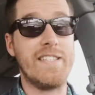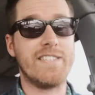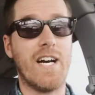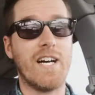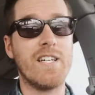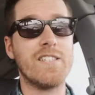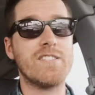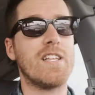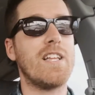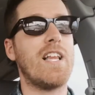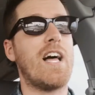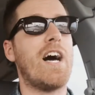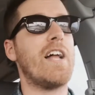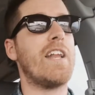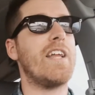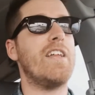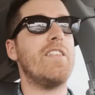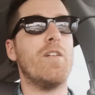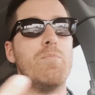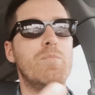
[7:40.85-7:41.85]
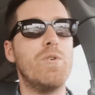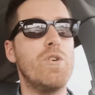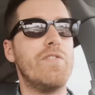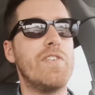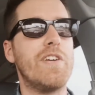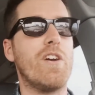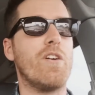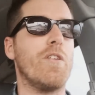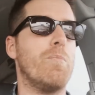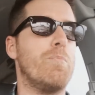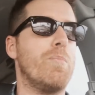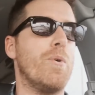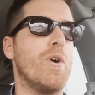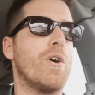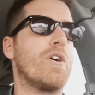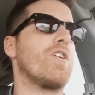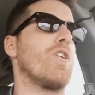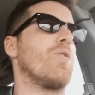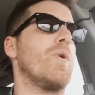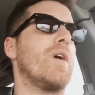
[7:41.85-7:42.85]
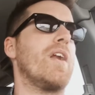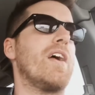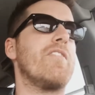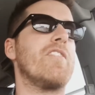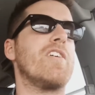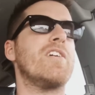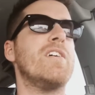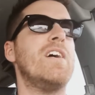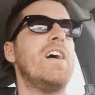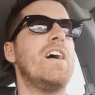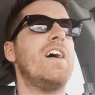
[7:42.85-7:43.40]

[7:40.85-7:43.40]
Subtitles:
does a lot in the movie or the book or whatever,